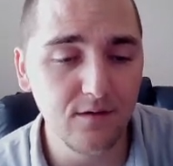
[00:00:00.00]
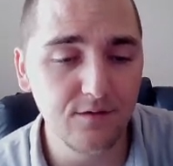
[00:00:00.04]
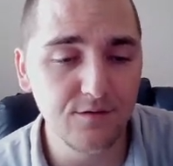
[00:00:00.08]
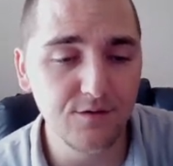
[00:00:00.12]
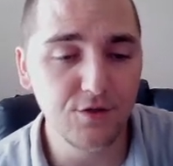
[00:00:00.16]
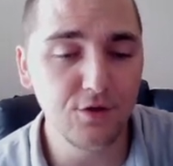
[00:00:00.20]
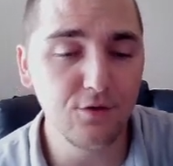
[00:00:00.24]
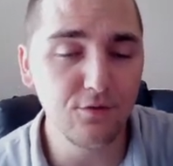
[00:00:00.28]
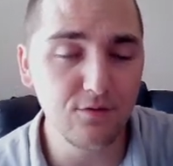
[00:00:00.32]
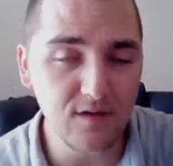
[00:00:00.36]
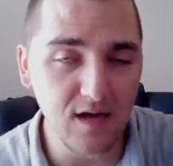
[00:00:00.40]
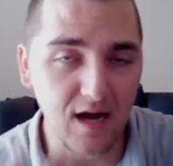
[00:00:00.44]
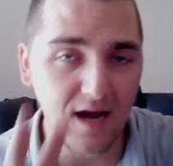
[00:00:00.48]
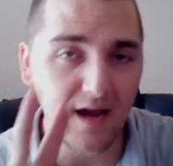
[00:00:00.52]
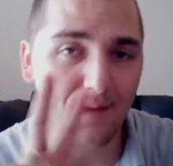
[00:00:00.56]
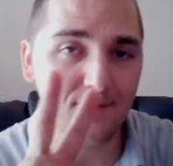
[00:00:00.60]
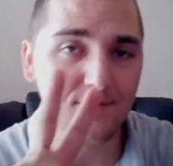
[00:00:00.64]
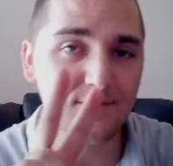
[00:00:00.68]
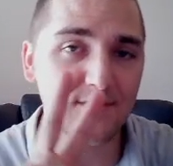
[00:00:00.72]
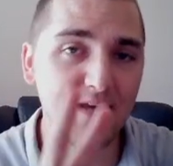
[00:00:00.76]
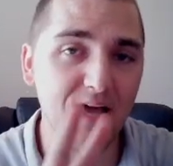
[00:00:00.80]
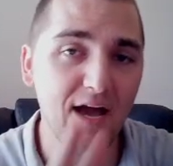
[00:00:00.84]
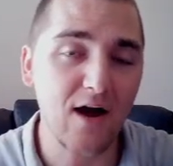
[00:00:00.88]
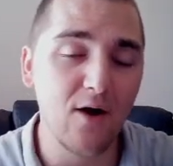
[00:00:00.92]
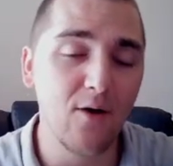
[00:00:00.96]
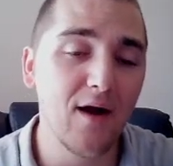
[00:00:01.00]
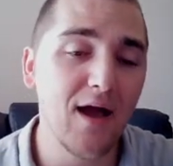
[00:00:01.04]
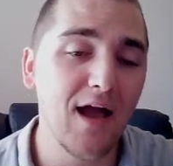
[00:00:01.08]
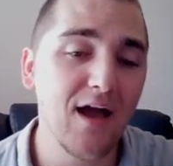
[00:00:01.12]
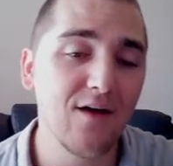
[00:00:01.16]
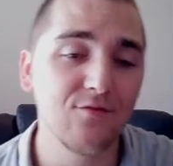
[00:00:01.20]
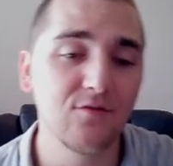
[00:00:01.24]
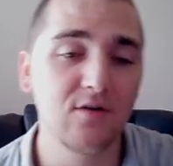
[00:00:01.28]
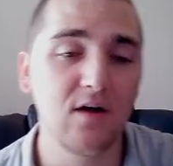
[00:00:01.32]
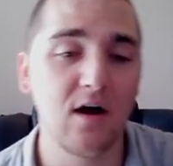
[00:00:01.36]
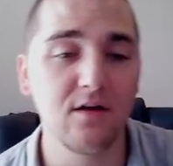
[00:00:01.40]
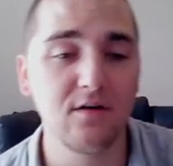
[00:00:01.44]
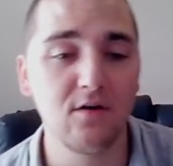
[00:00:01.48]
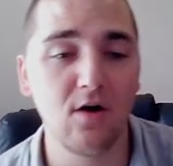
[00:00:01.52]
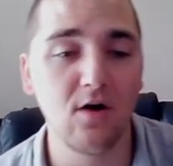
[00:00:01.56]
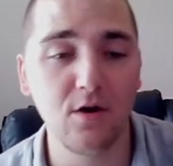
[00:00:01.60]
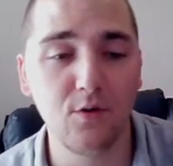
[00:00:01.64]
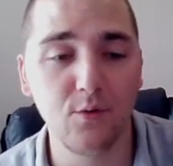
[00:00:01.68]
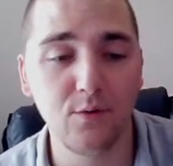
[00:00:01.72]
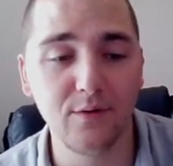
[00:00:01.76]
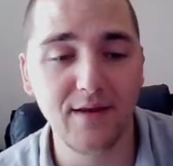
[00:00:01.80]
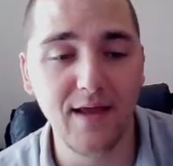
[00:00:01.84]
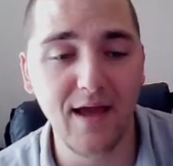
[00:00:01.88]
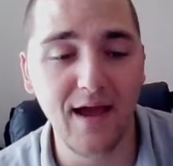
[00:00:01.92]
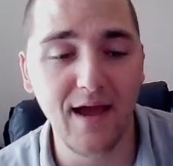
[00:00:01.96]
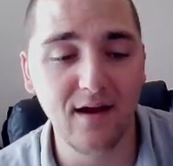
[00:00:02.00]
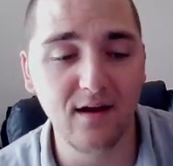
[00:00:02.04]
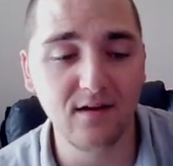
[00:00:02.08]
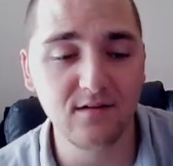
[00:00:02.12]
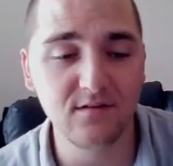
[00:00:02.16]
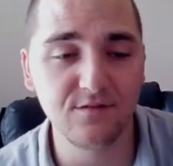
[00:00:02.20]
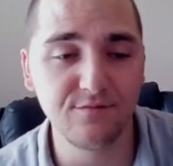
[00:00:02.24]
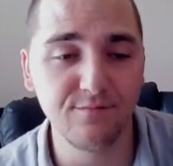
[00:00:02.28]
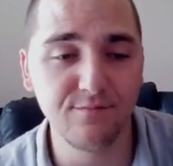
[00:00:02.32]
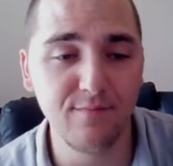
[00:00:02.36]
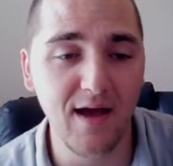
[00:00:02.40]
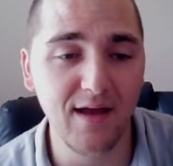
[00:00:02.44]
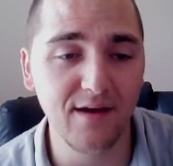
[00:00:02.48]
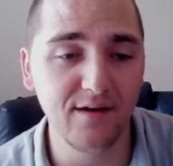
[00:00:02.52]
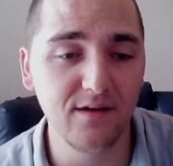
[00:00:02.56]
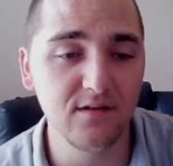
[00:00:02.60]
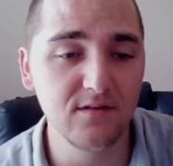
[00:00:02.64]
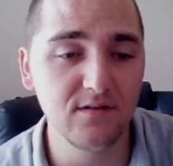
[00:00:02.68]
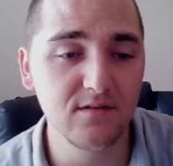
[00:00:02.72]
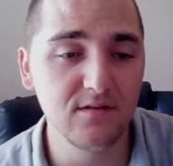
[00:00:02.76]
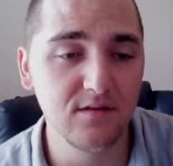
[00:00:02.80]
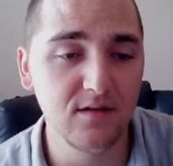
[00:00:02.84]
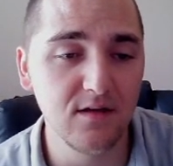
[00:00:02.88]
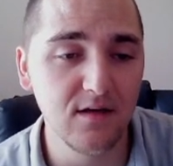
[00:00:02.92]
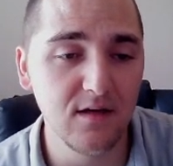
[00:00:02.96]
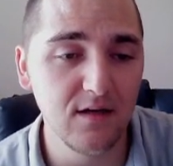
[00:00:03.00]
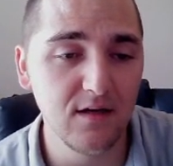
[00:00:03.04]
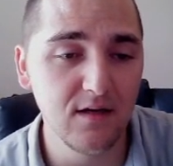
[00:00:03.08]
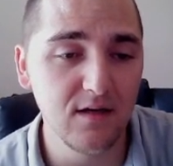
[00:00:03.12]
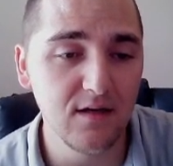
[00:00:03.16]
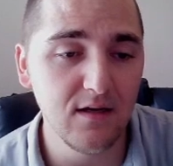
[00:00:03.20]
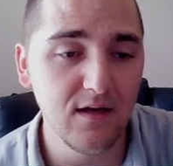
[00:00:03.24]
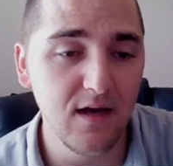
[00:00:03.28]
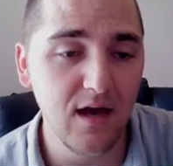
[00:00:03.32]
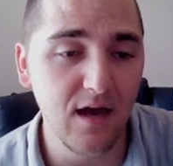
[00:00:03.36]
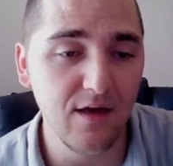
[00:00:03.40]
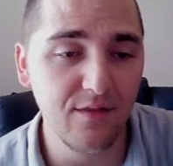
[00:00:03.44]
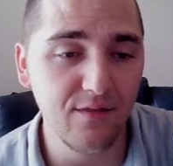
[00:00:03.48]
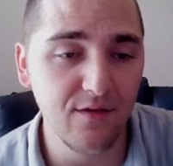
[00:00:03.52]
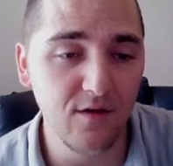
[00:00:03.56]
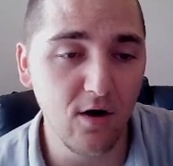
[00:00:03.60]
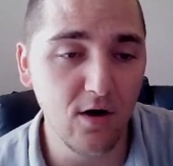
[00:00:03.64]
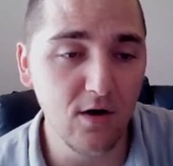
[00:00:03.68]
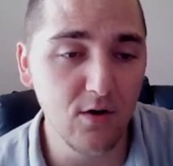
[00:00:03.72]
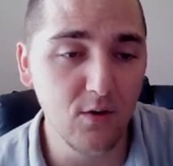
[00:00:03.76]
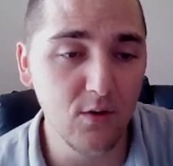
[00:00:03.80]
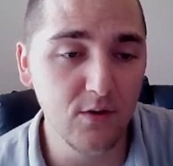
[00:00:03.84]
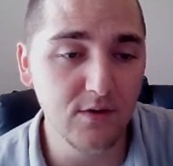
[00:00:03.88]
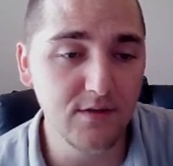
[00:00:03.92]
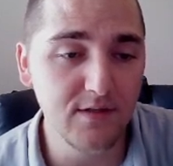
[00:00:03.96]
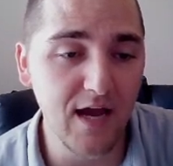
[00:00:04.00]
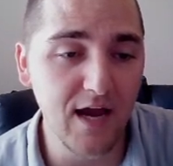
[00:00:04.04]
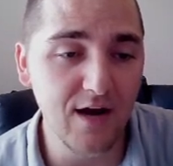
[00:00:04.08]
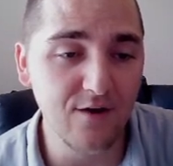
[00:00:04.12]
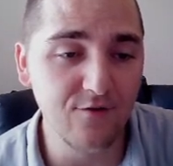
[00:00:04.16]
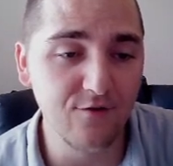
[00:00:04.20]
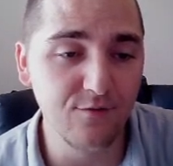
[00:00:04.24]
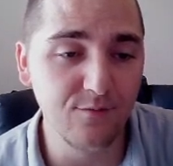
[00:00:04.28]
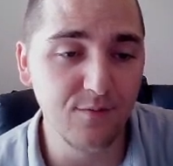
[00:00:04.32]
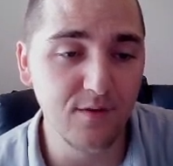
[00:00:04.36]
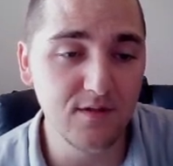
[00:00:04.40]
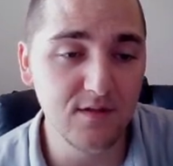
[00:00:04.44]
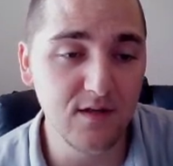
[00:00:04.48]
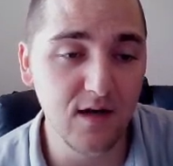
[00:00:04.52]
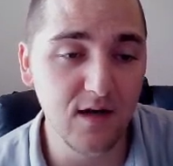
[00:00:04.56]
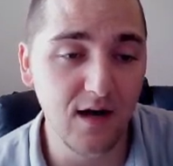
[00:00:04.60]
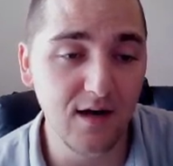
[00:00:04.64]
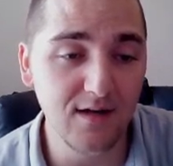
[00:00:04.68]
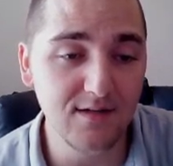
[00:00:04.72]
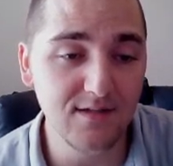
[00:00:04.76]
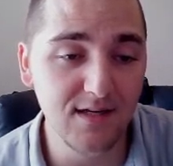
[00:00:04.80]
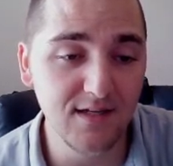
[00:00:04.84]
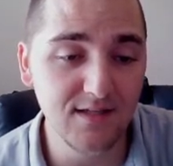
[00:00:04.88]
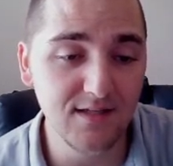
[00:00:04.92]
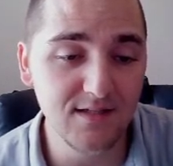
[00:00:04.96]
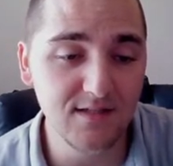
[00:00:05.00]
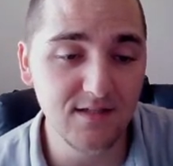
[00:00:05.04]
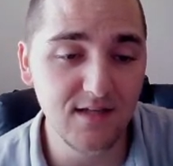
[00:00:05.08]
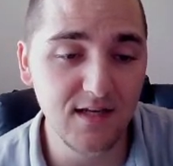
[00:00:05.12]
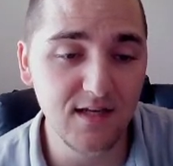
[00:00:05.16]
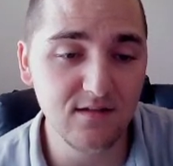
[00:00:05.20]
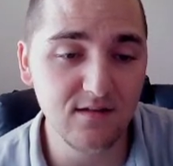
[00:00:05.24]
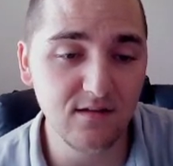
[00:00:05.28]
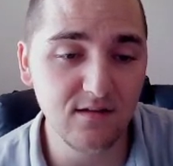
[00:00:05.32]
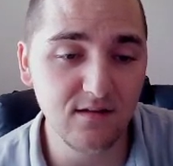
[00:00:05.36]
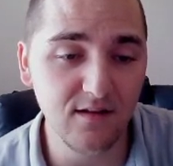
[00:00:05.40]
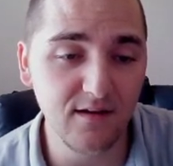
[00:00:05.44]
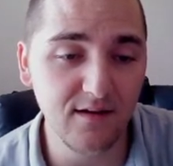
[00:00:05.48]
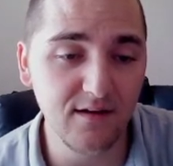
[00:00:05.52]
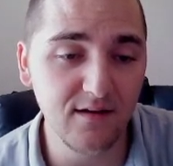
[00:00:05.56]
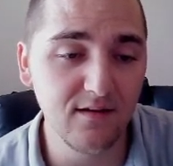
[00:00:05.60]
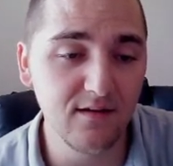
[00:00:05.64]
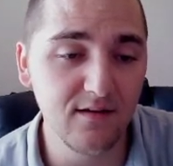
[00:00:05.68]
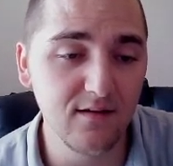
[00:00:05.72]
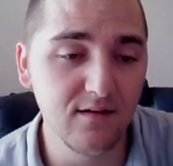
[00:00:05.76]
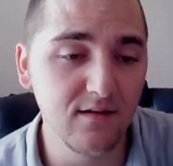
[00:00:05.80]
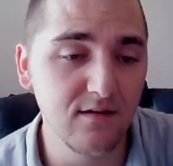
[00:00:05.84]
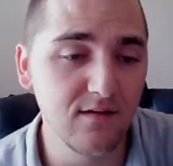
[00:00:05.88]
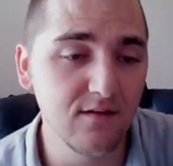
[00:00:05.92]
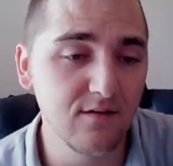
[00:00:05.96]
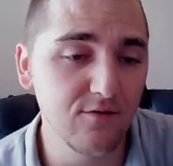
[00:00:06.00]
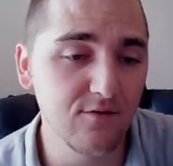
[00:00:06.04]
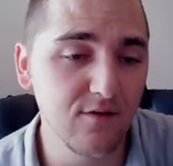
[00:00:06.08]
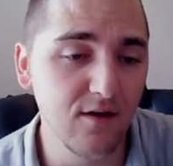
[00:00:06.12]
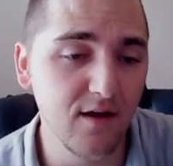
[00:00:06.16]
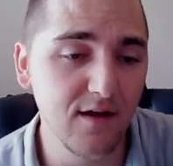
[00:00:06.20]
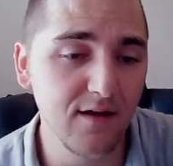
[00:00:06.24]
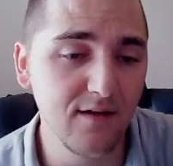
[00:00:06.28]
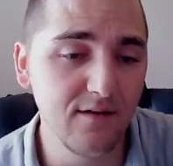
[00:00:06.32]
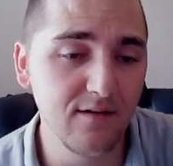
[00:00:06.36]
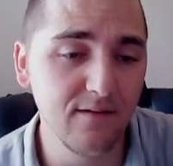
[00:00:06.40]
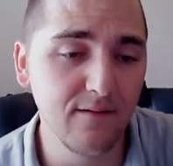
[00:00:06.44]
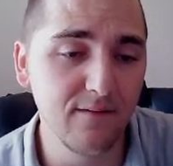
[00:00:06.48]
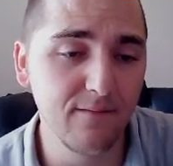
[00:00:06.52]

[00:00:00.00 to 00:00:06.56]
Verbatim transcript: Two times now I haven't gotten auto attack because of madness. And the auto attack from these guys hits decently, right?